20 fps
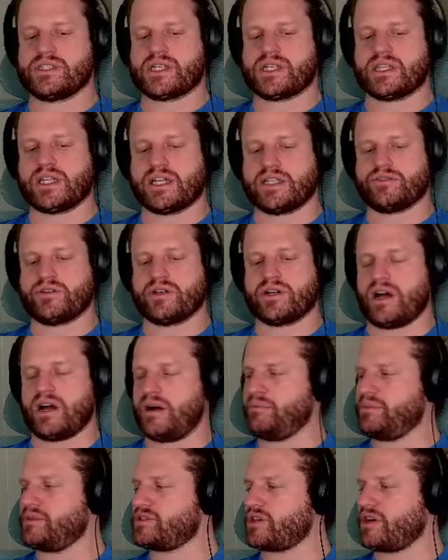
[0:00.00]
I'd like to
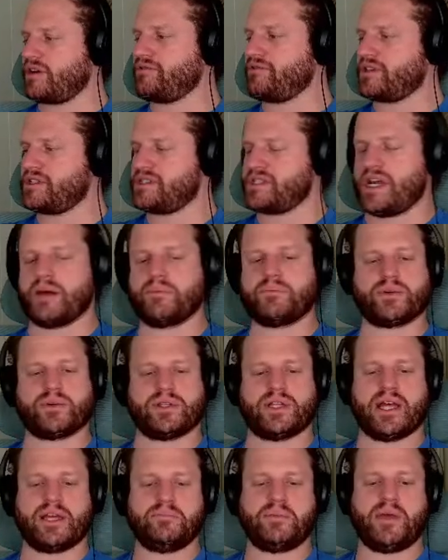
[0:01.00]
accomplish are, for example,
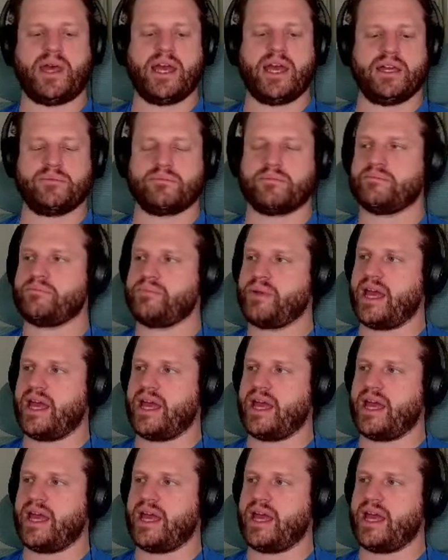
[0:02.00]
like paying